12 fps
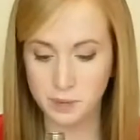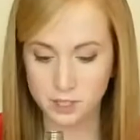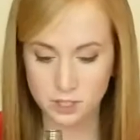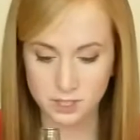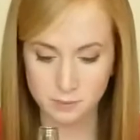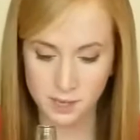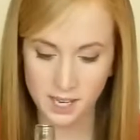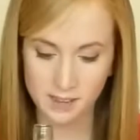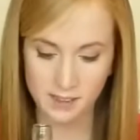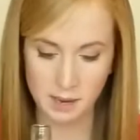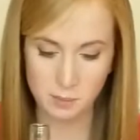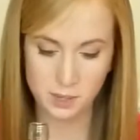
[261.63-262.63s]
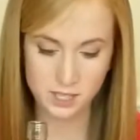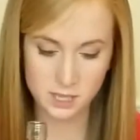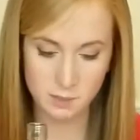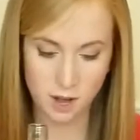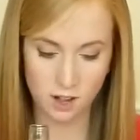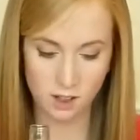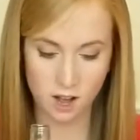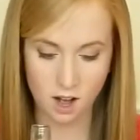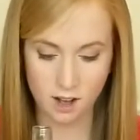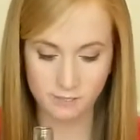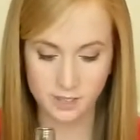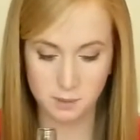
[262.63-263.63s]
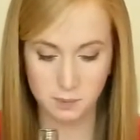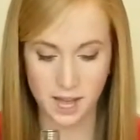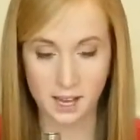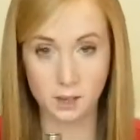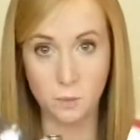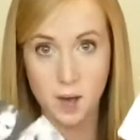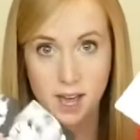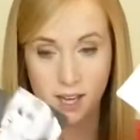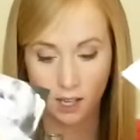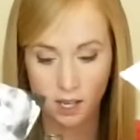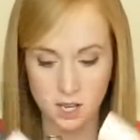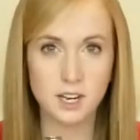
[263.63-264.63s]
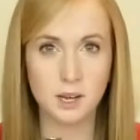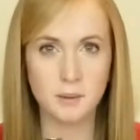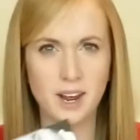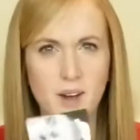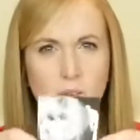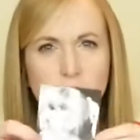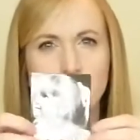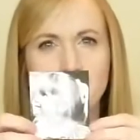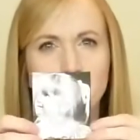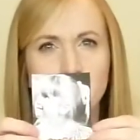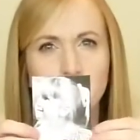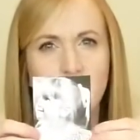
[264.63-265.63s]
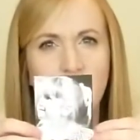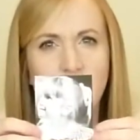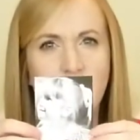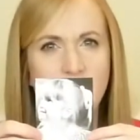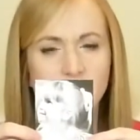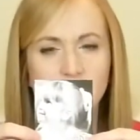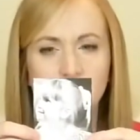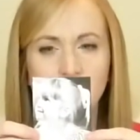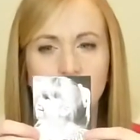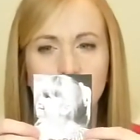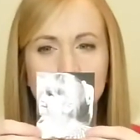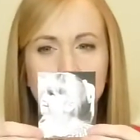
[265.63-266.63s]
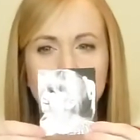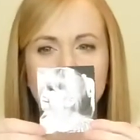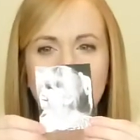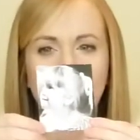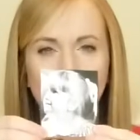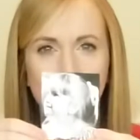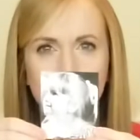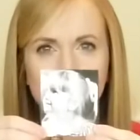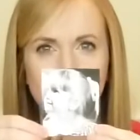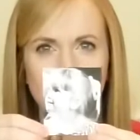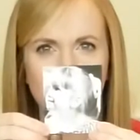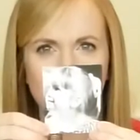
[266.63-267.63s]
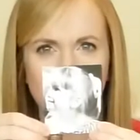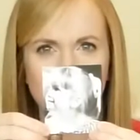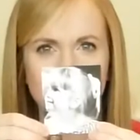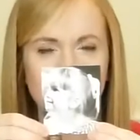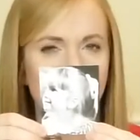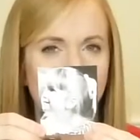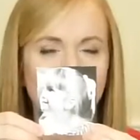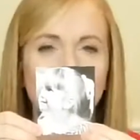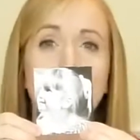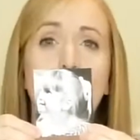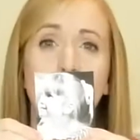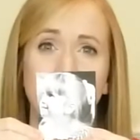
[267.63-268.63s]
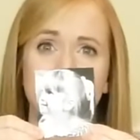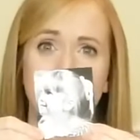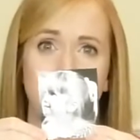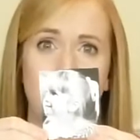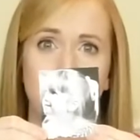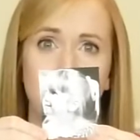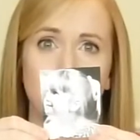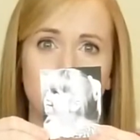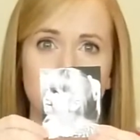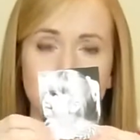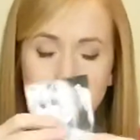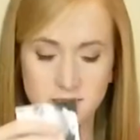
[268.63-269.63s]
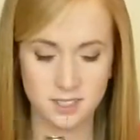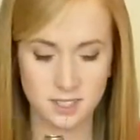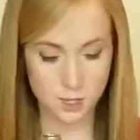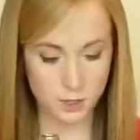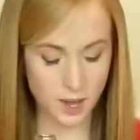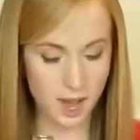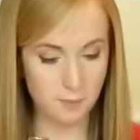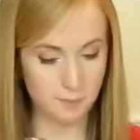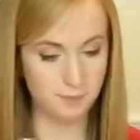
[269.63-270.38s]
pictures of me and then I printed them all off in black and white. Talk about how effing adorable I was. I have no idea what happened. So yeah.